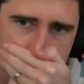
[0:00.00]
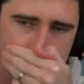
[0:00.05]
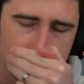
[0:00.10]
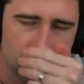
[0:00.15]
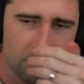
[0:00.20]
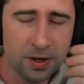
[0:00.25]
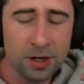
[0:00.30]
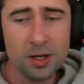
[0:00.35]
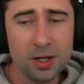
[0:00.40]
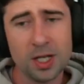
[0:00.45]
He
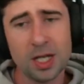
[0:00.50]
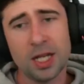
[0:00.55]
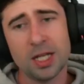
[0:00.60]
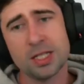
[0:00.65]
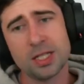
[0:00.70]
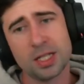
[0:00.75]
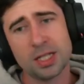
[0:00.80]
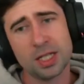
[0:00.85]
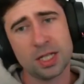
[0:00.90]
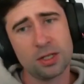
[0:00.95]
very
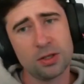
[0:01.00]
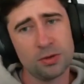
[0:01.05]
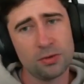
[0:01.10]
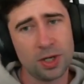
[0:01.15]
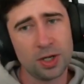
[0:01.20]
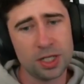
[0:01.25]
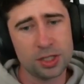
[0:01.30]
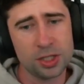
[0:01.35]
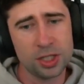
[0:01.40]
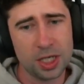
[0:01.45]
easily could
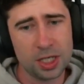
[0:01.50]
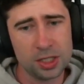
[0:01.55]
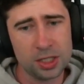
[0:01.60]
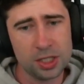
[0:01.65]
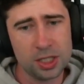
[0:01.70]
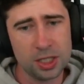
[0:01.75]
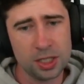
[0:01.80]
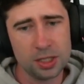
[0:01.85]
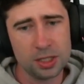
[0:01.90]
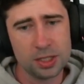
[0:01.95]
run
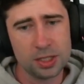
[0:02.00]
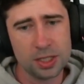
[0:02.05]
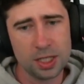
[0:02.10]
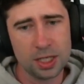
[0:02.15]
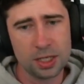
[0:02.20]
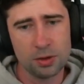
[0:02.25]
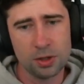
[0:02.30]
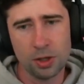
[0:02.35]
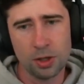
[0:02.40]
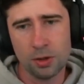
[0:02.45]
Shang-Chi in this deck.
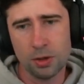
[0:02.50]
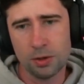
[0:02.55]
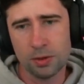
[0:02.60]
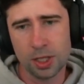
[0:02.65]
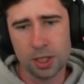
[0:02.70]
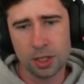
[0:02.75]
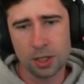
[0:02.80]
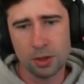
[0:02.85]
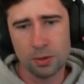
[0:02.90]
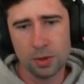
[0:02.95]
You know what? We're
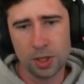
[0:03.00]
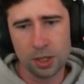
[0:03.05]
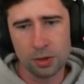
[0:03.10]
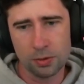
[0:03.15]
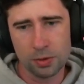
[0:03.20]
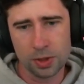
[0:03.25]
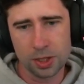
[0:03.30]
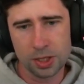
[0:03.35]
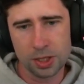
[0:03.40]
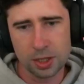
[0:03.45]
gonna
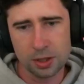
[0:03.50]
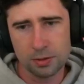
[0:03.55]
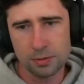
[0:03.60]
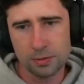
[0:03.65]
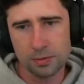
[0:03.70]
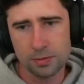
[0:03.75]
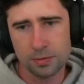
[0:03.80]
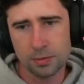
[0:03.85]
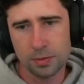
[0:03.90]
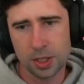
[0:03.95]
risk it.
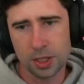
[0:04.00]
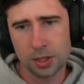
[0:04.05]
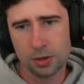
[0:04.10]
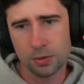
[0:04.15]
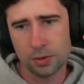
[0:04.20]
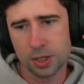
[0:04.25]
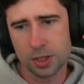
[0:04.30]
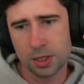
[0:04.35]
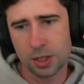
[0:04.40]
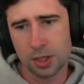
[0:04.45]
We're gonna
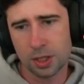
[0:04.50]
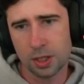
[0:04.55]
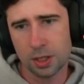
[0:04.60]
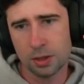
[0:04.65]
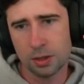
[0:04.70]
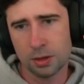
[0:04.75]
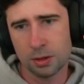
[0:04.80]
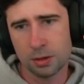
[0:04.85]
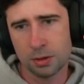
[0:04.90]
risk it here.